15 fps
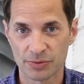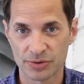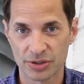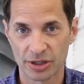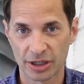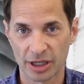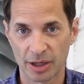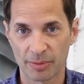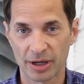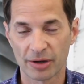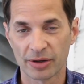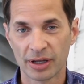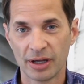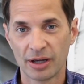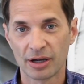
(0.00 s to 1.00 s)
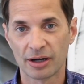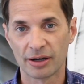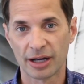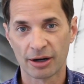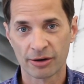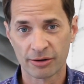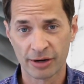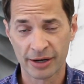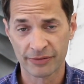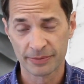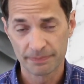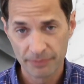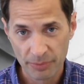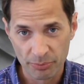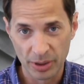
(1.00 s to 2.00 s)
we're talking about aircraft
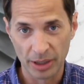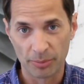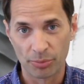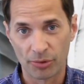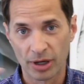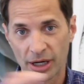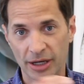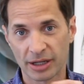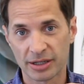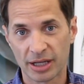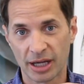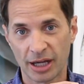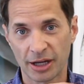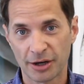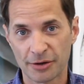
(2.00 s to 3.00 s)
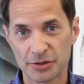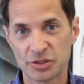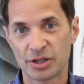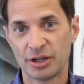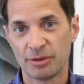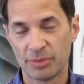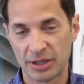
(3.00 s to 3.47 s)
being brought into hangars,